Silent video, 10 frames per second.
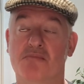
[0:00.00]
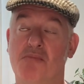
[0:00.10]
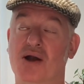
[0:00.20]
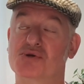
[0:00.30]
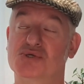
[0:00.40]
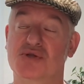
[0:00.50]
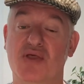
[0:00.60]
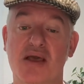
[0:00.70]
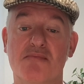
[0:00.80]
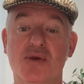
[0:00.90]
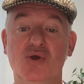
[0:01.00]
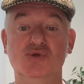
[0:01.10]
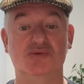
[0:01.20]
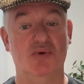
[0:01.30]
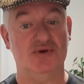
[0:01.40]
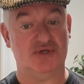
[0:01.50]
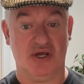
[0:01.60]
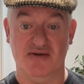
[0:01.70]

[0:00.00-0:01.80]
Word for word: much to the amusement